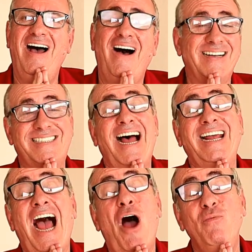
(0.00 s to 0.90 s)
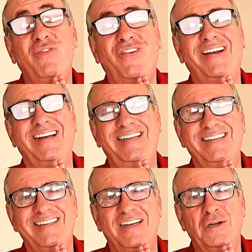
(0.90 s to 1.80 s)
I say hopefully,
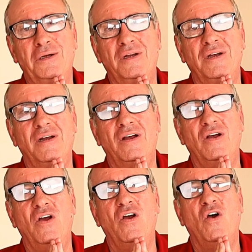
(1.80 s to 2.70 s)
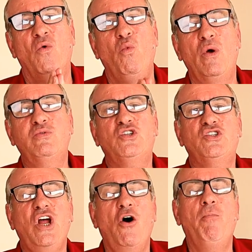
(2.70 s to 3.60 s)
will
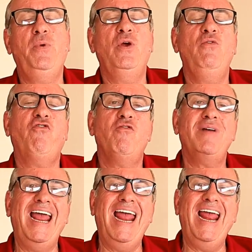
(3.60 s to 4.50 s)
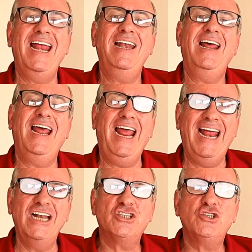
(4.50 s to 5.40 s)
stop you from getting
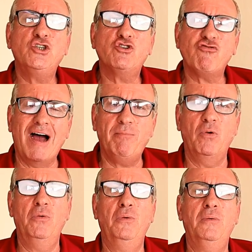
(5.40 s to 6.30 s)
into trouble.